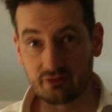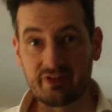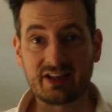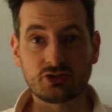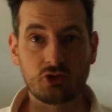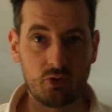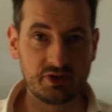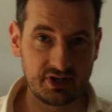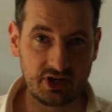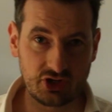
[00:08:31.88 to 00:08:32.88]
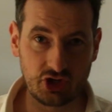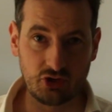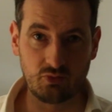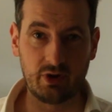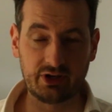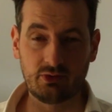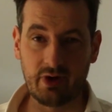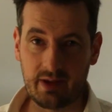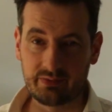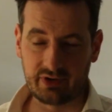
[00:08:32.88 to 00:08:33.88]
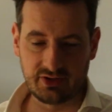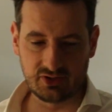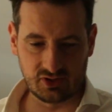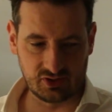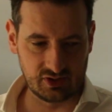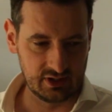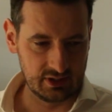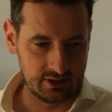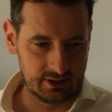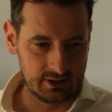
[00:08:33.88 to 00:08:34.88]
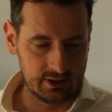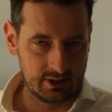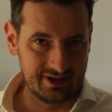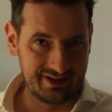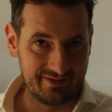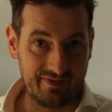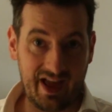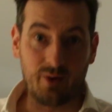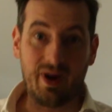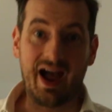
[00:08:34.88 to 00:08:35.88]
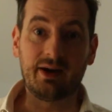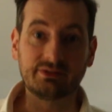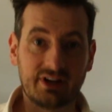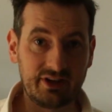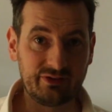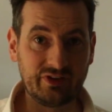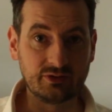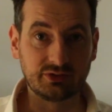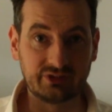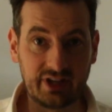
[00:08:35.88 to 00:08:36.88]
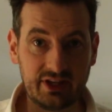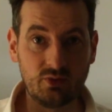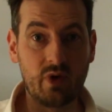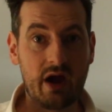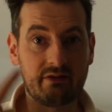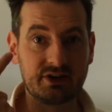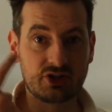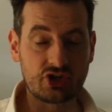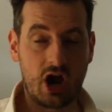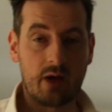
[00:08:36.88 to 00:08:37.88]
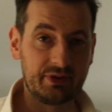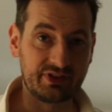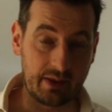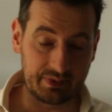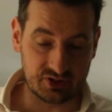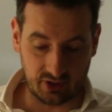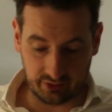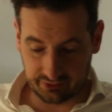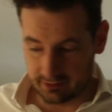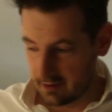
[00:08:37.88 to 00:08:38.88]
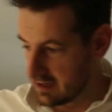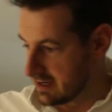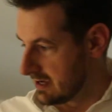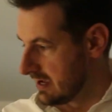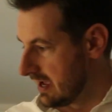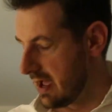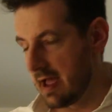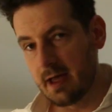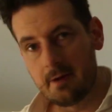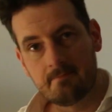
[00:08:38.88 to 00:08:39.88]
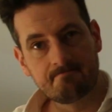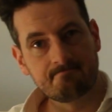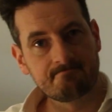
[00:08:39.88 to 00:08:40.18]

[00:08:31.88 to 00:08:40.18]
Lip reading: that's always an issue when you wear braces. Now, how did I feel today wearing Sharp and Dapper stuff? I